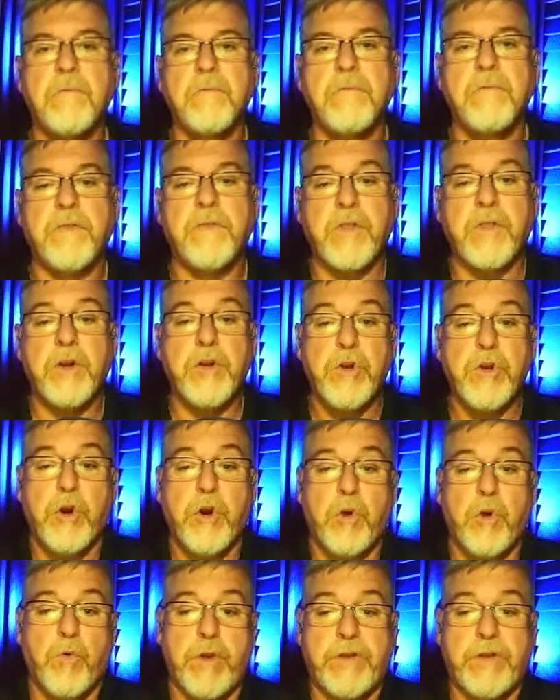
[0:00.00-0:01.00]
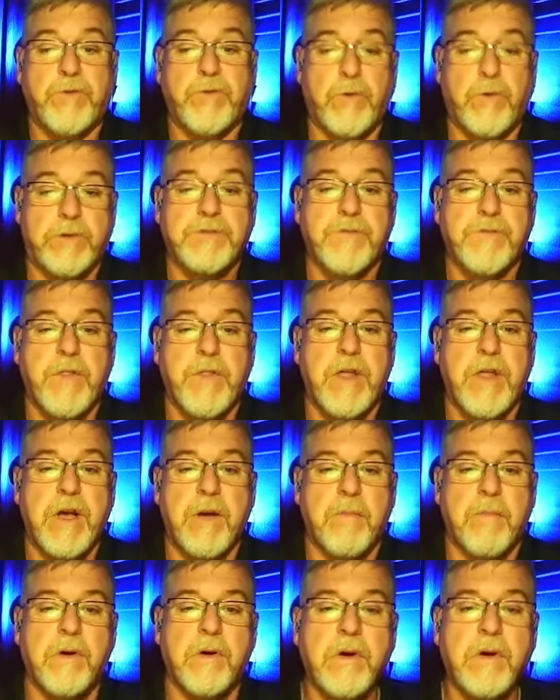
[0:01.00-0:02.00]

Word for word: That you're a resource for them,